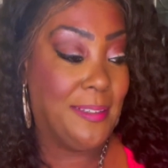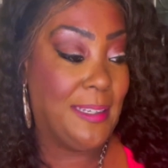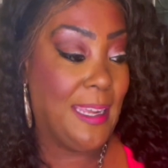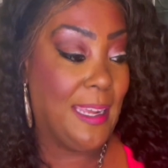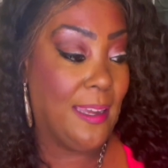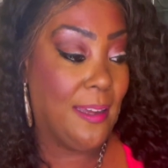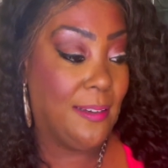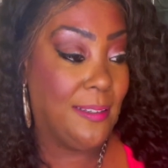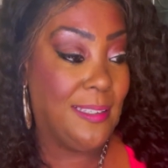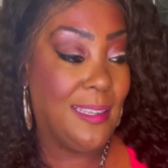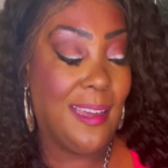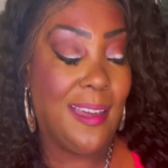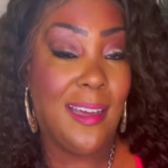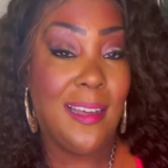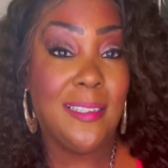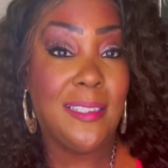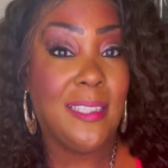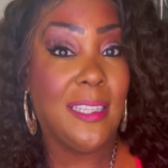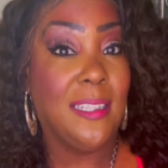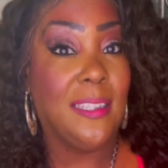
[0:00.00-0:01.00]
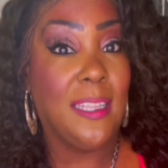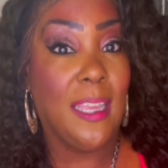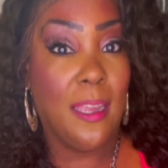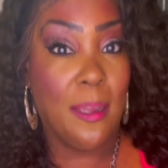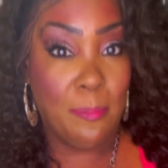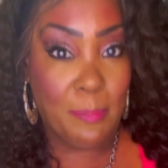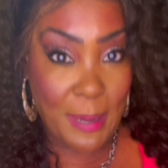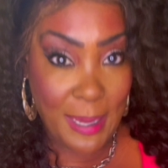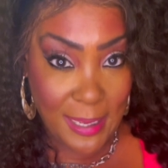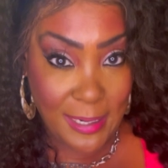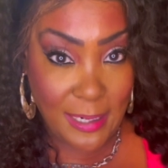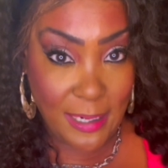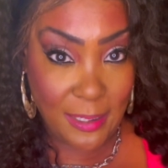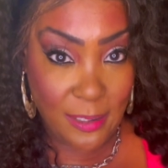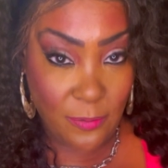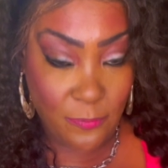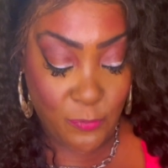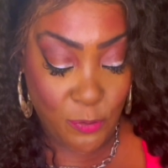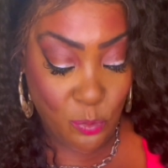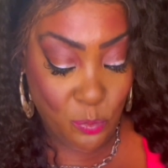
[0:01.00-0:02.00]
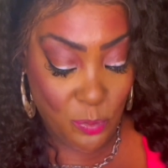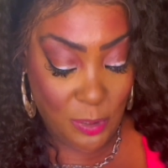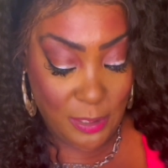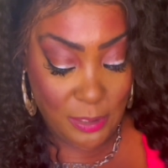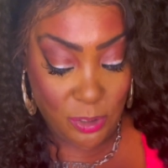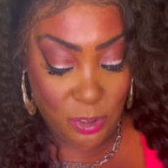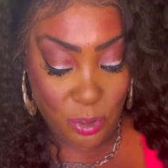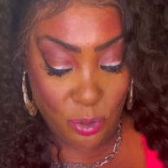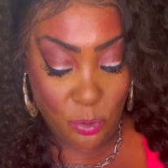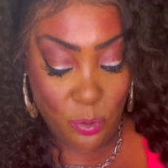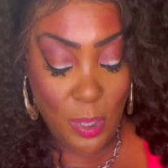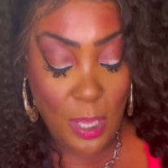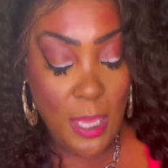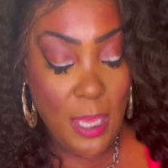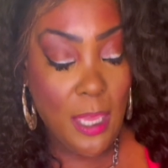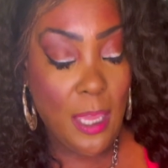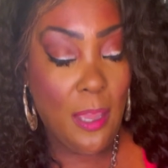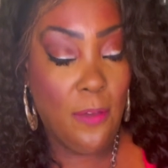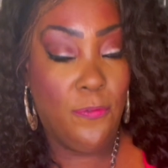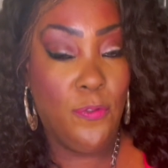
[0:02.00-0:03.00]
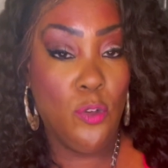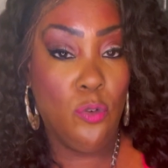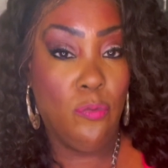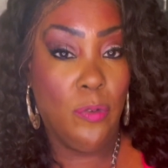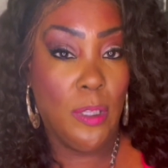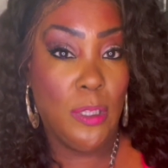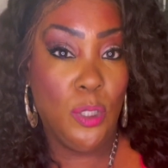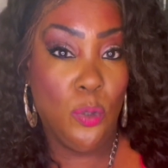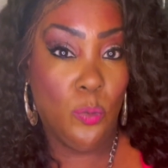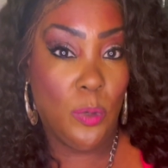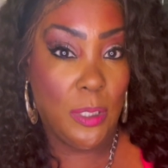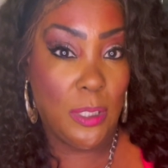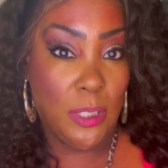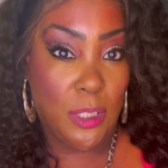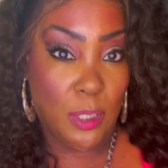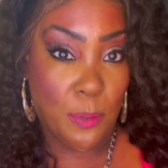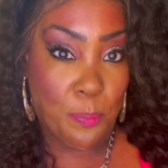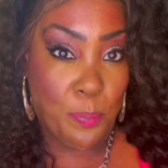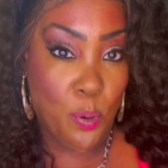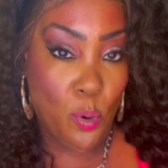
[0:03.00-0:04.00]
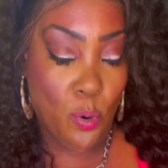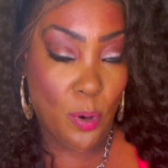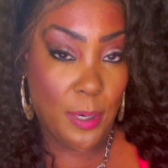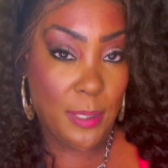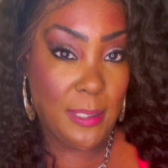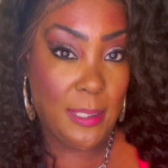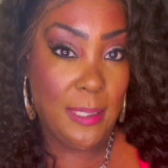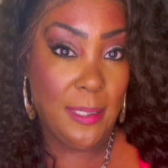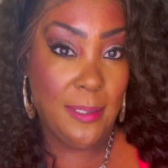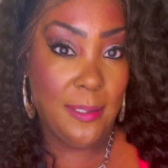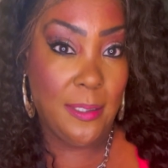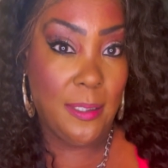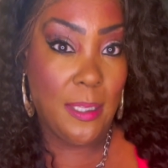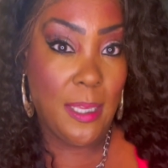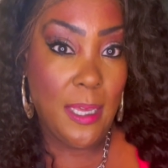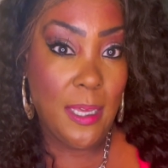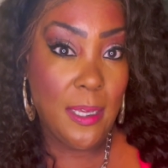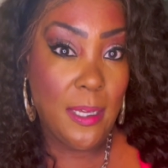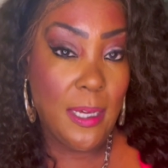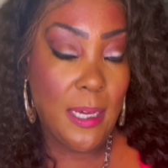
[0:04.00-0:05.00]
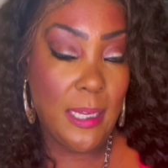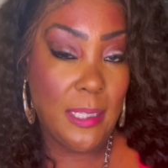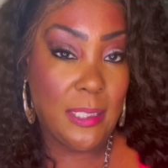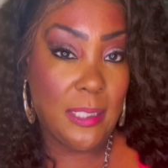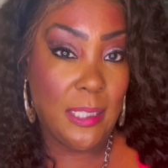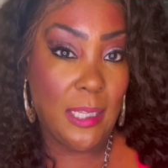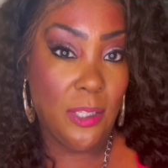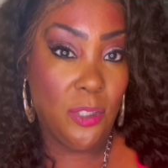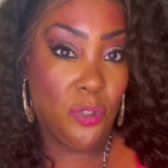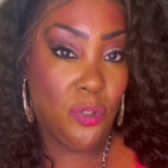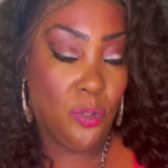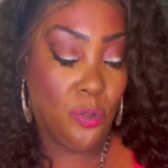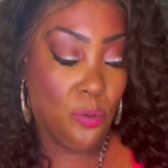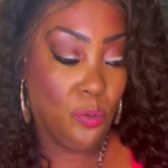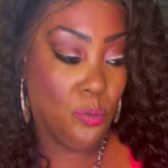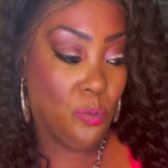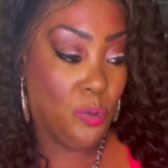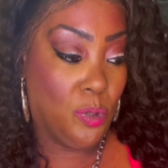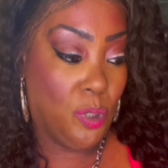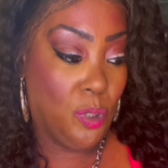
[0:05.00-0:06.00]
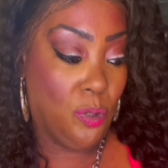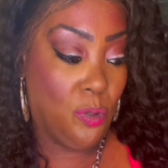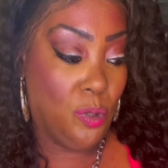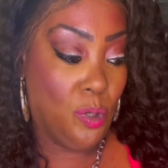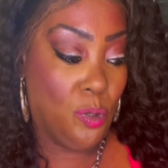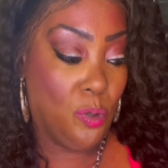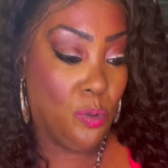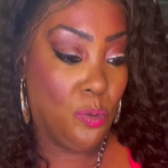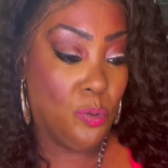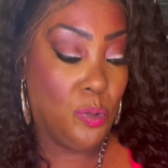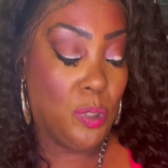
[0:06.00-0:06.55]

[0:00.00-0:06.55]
Now, y'all sit there and buy that if you want to, if you really want to support Key Essentials, you know?